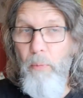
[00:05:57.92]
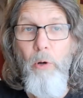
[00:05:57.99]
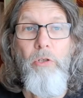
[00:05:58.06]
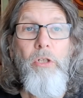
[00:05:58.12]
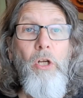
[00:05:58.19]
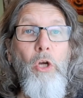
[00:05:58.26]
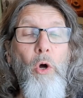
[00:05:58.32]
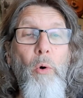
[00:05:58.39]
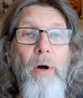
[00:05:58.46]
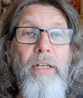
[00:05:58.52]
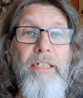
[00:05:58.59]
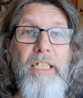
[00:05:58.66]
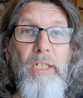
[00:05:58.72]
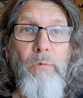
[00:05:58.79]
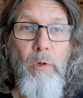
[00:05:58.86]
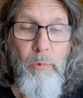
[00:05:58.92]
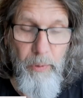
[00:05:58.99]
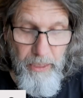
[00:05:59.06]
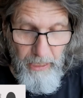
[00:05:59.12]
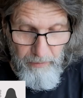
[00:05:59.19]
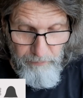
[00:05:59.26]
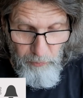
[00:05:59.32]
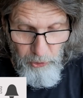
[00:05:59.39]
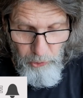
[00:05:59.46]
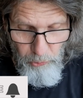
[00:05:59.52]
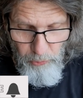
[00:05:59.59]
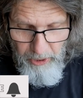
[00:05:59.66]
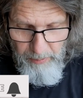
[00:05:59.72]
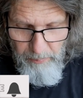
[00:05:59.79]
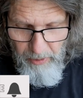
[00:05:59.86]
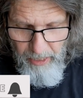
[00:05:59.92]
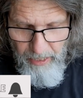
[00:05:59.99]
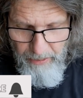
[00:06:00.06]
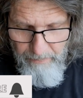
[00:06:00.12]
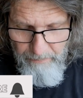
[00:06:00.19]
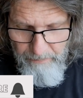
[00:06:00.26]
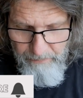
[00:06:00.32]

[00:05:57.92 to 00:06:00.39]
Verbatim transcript: emotional core, see what we got for you, Libra.